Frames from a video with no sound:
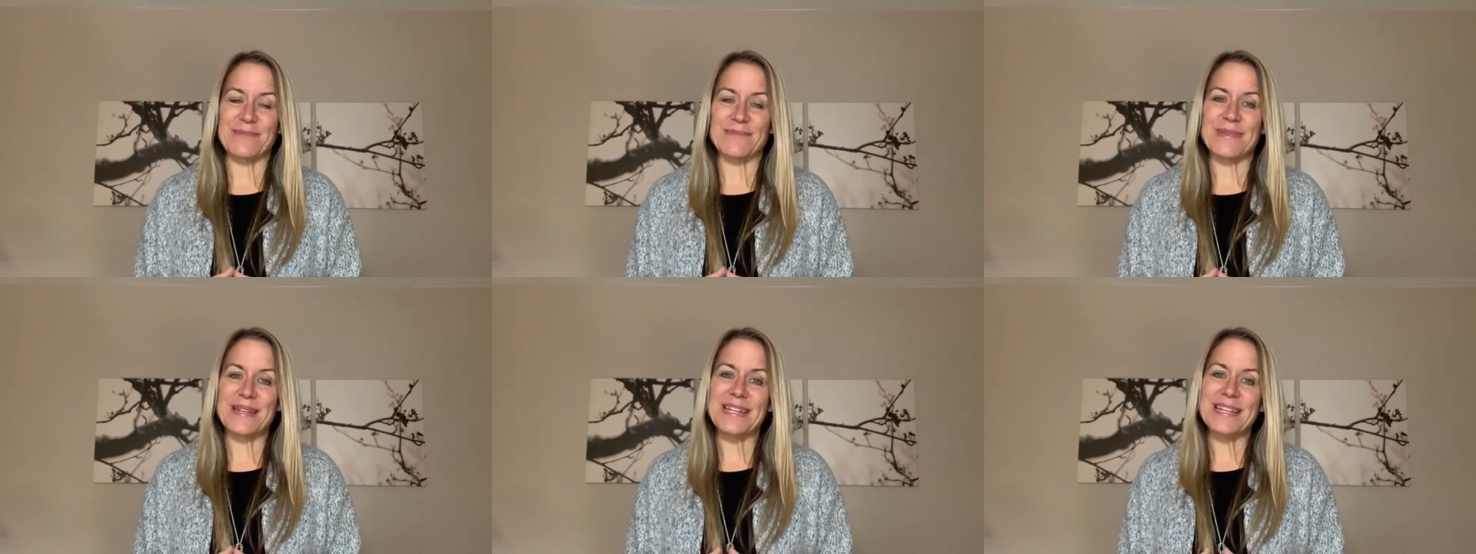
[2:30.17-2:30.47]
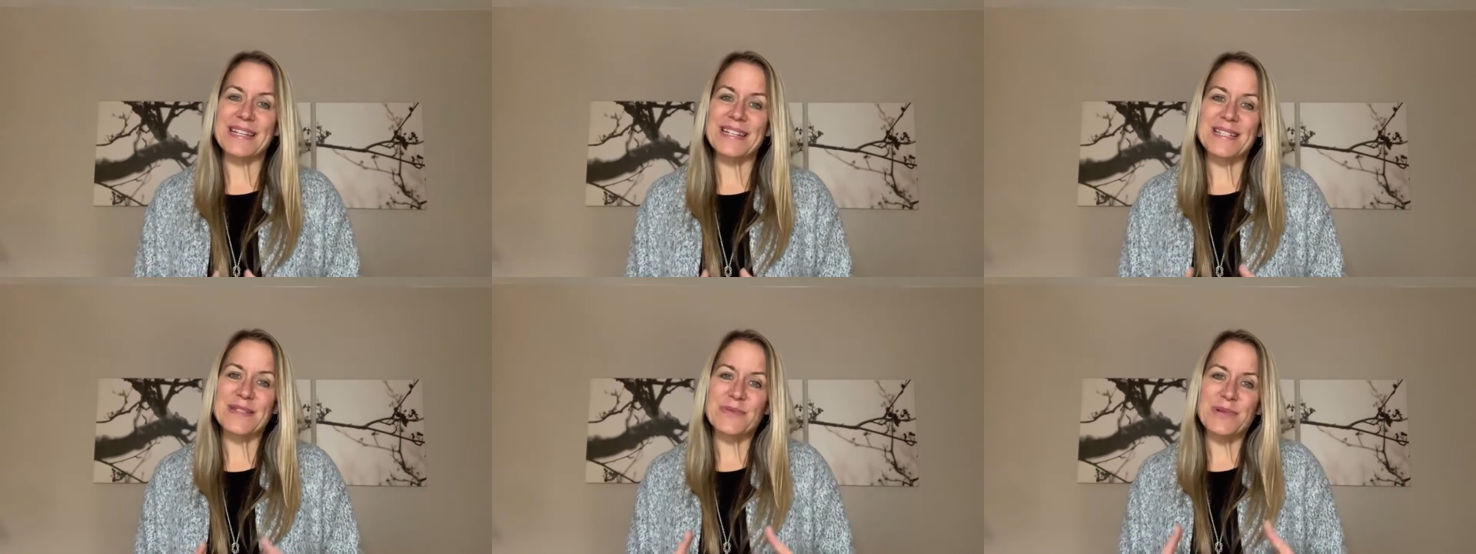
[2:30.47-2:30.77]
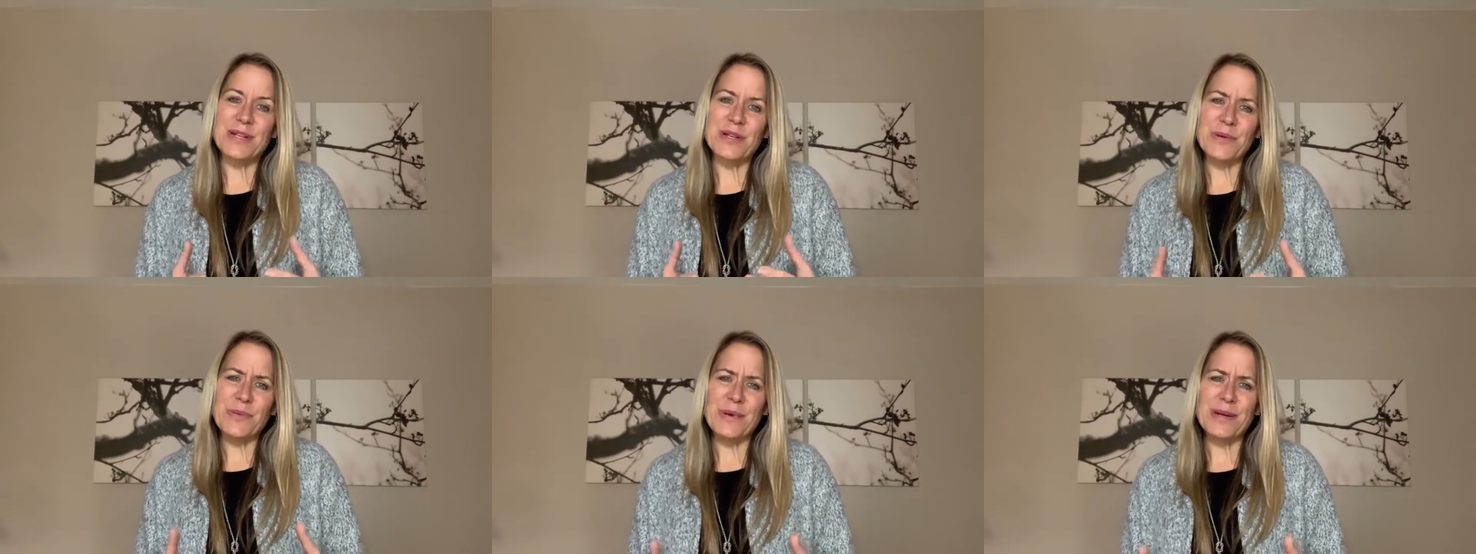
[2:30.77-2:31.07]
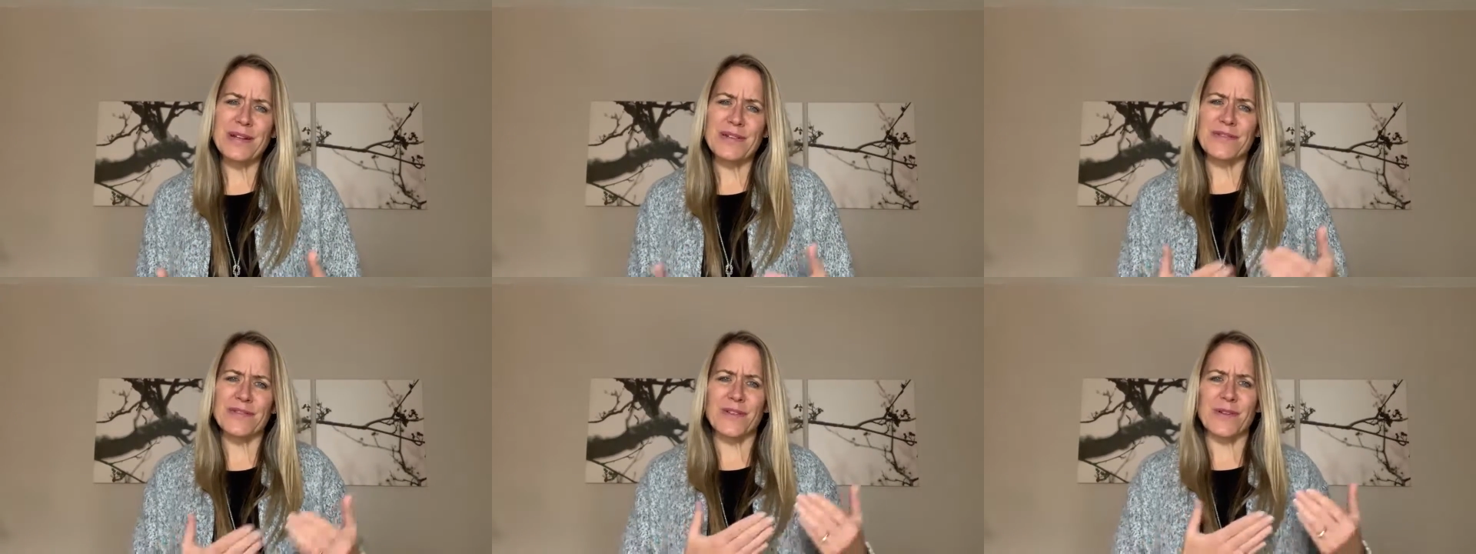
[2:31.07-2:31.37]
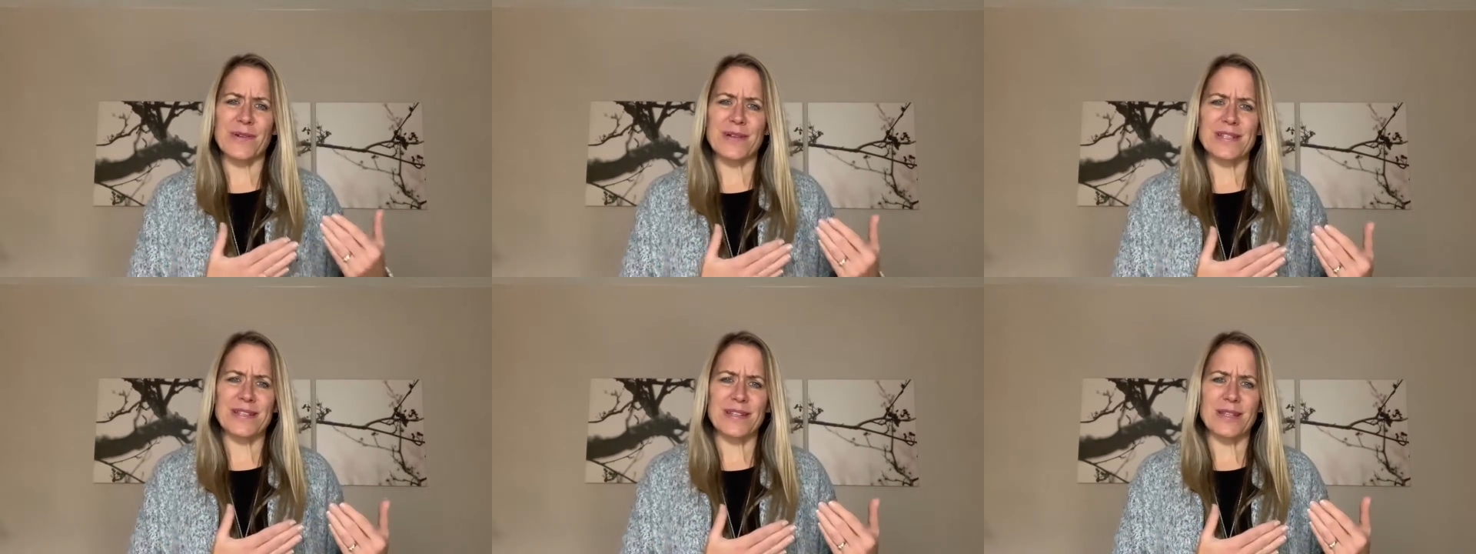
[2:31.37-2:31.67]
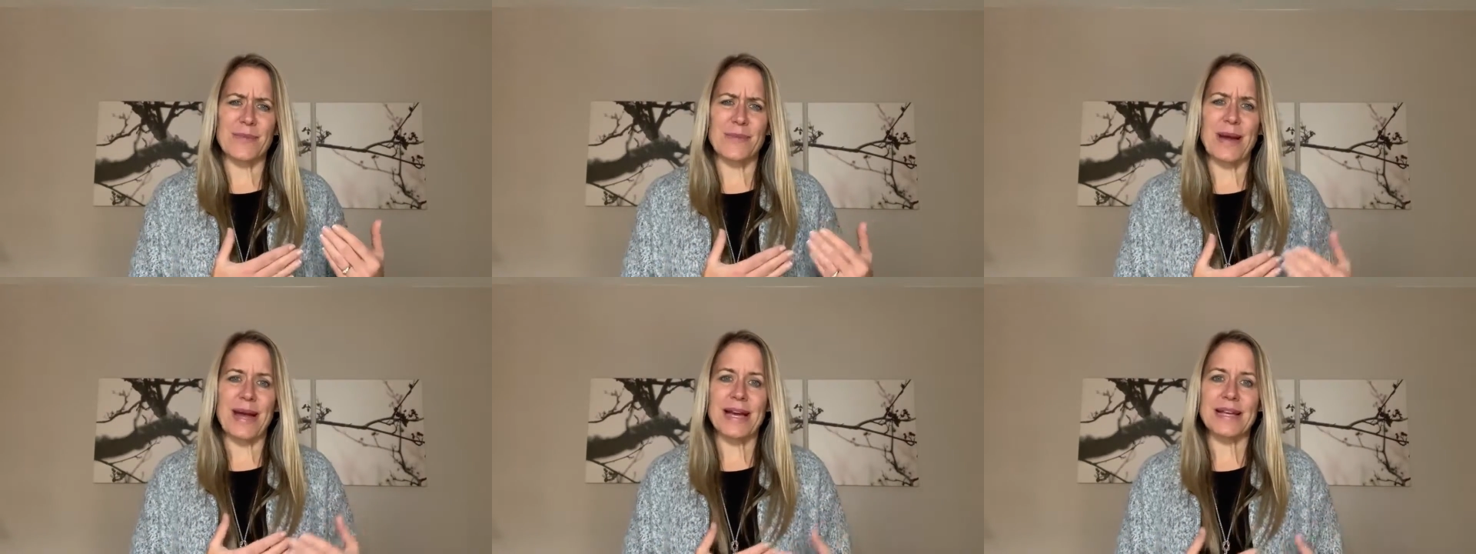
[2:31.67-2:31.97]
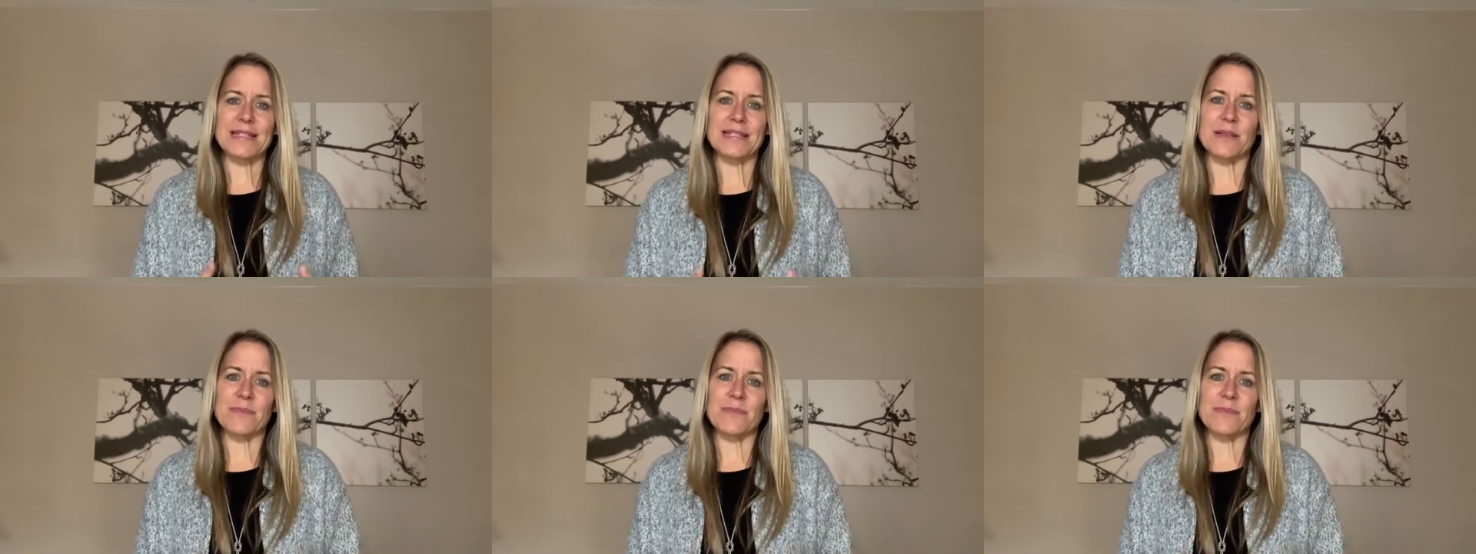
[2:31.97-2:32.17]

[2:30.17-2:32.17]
because we don't want to focus on the past.